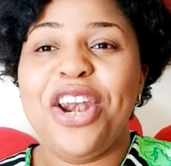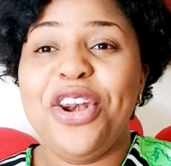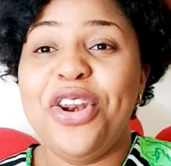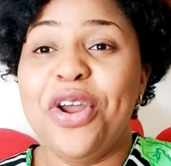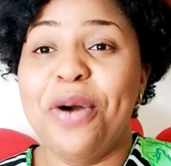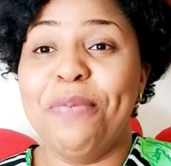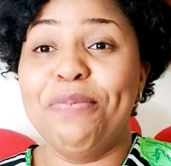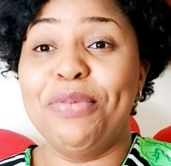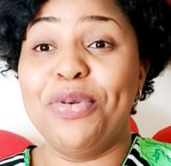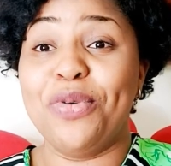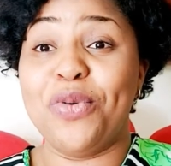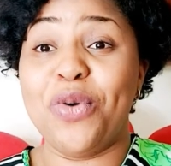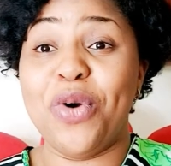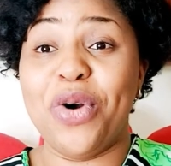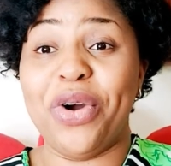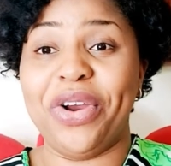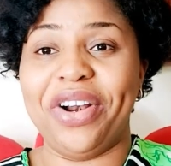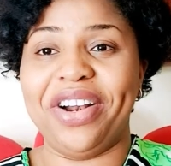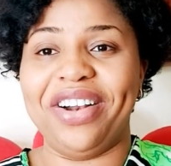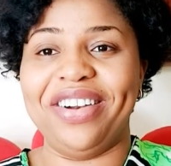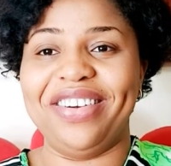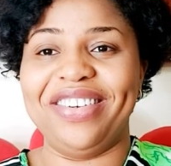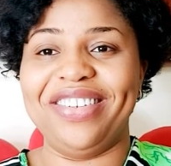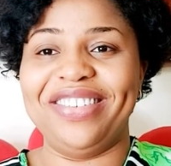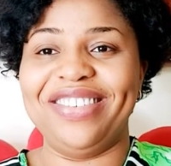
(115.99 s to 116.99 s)
Number
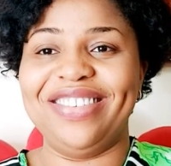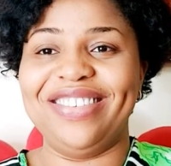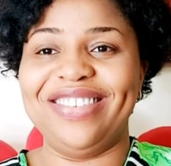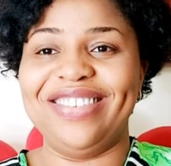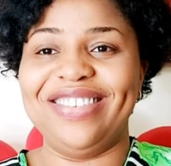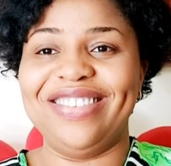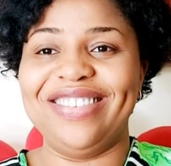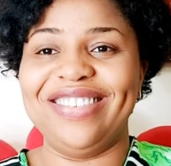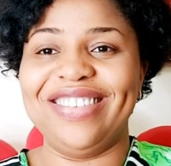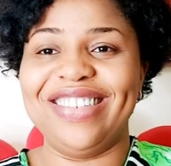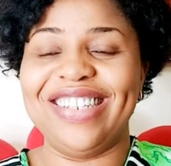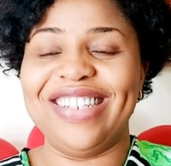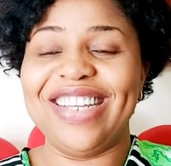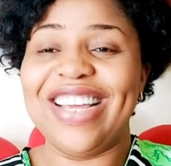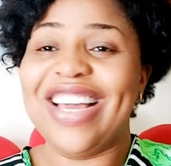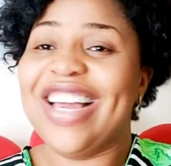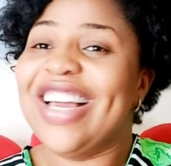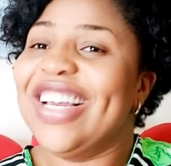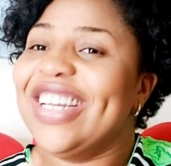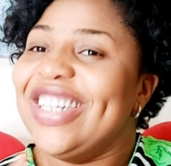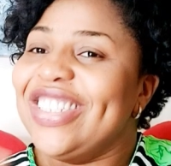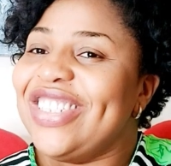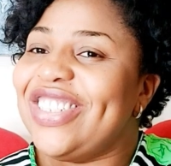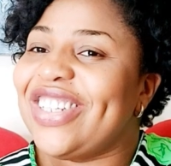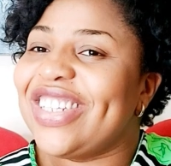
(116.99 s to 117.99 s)
one,
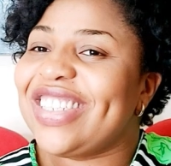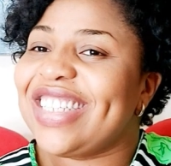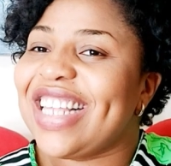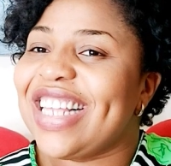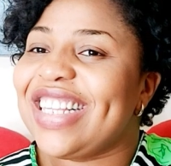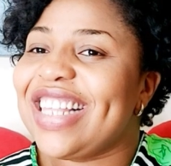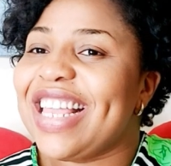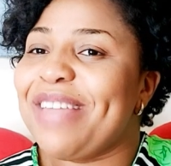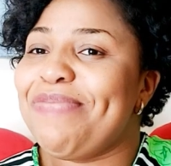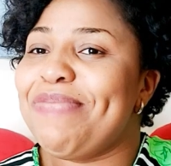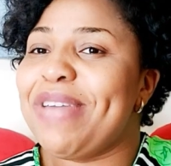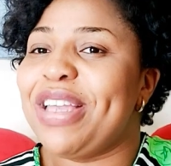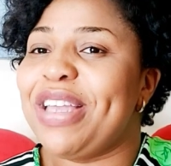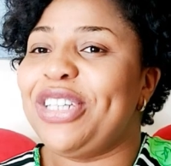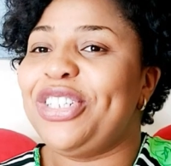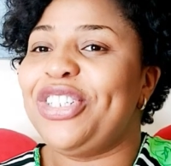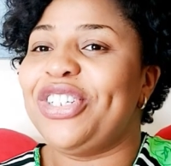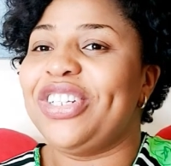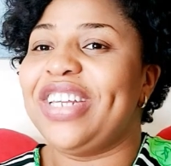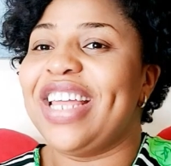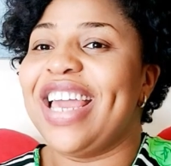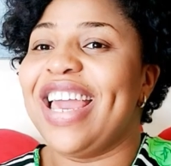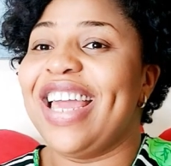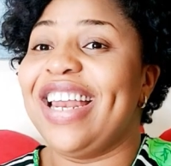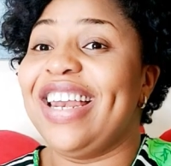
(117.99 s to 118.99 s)
just as I
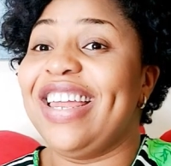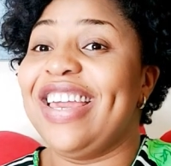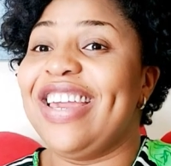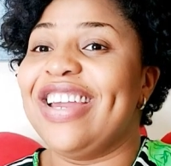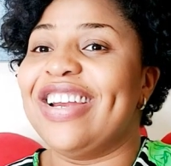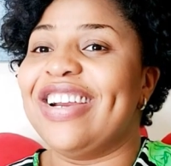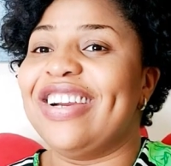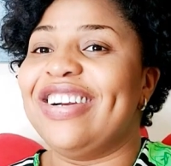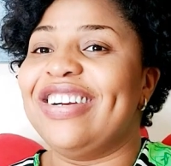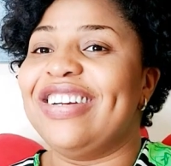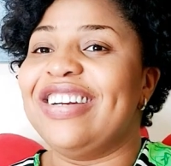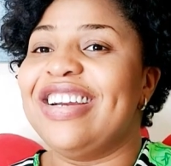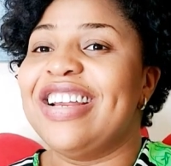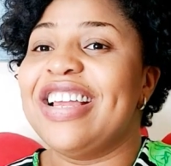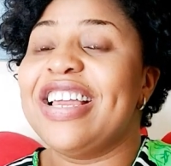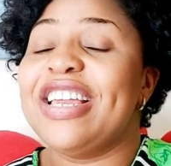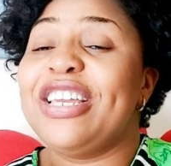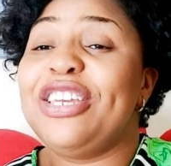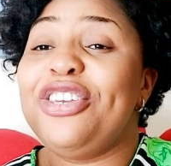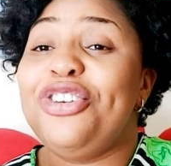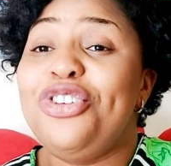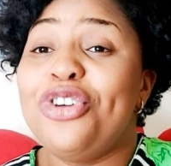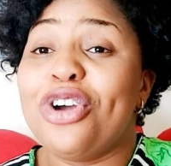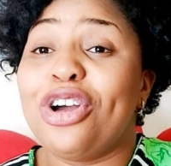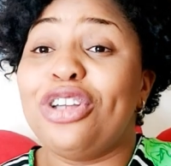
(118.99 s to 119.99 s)
mentioned earlier,
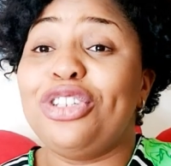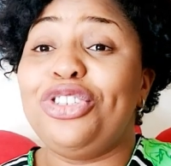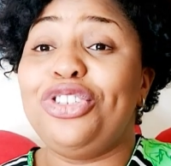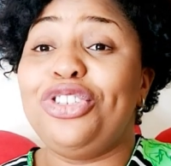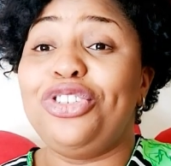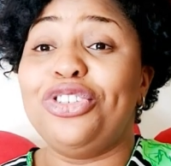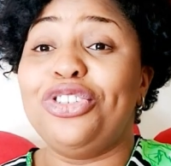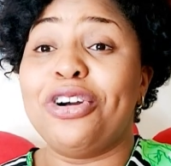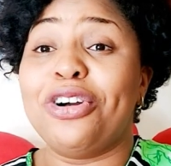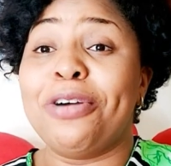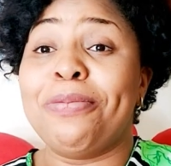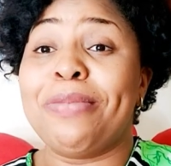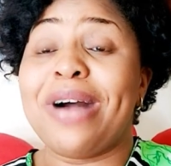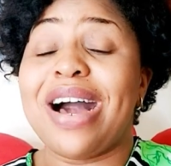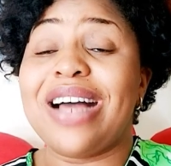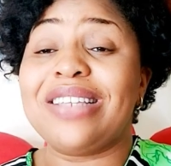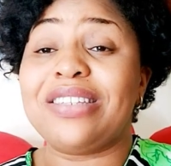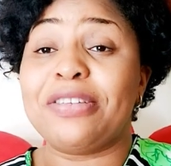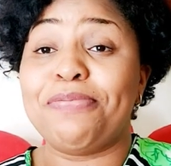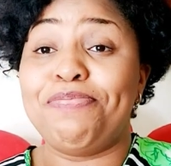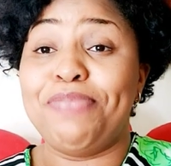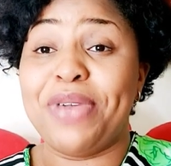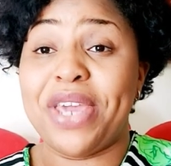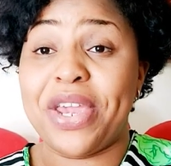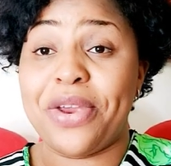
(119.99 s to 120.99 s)
your job
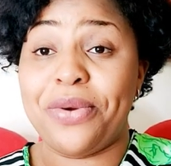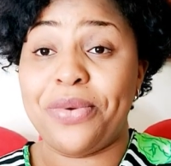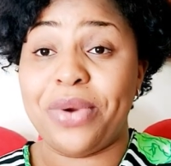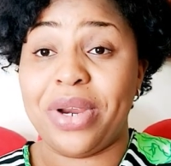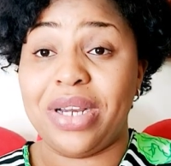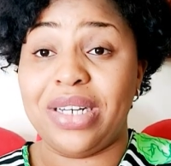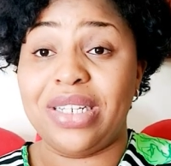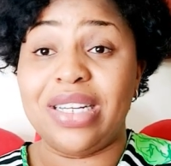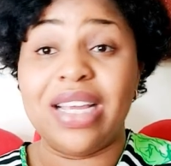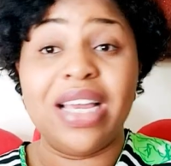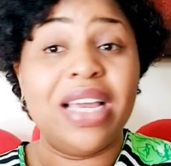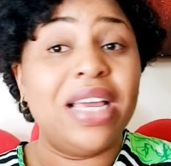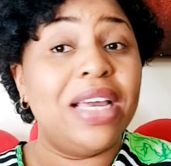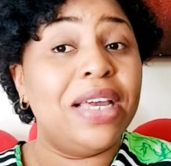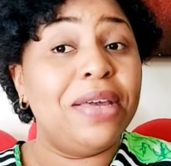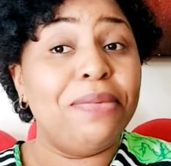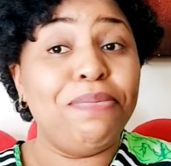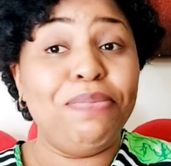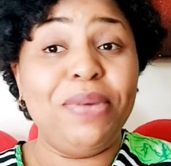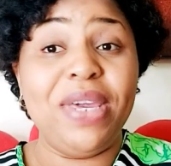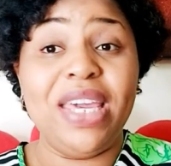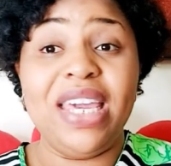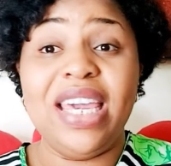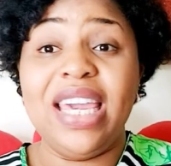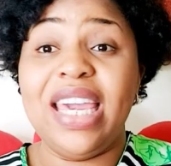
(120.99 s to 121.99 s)
as a parent,
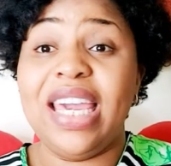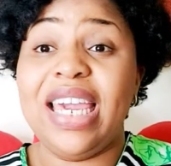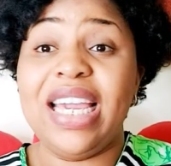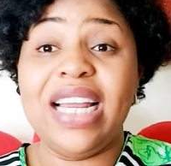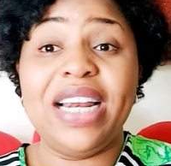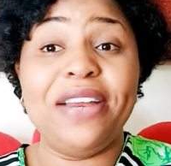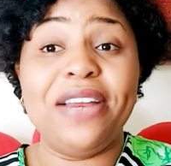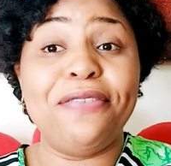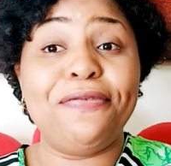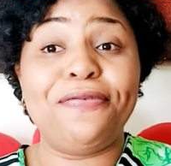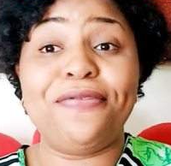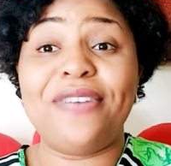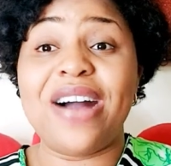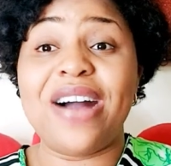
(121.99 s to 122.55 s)
be it a